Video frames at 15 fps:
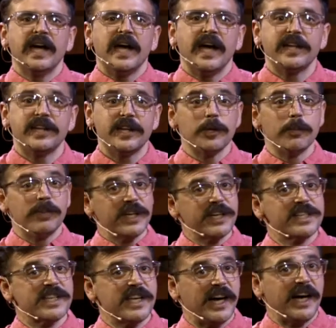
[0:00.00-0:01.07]
And then the
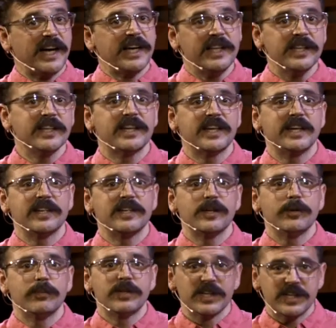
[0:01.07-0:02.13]
biggest guy in the
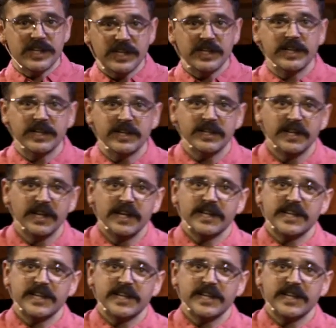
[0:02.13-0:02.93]
kingdom, the king,